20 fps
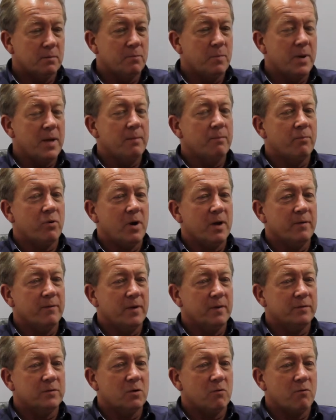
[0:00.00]
being brave
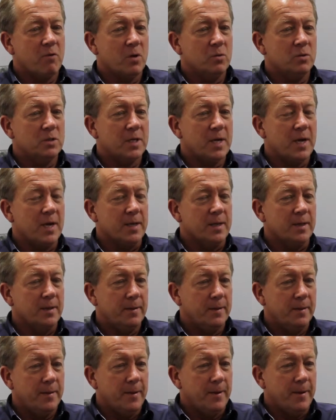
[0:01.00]
enough to rotate
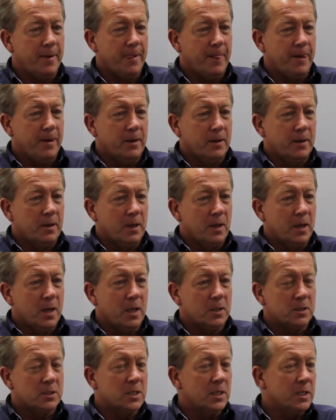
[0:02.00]

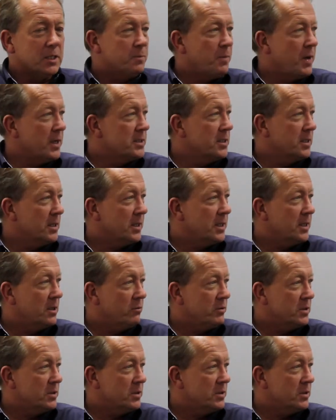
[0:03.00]
and still expecting to get the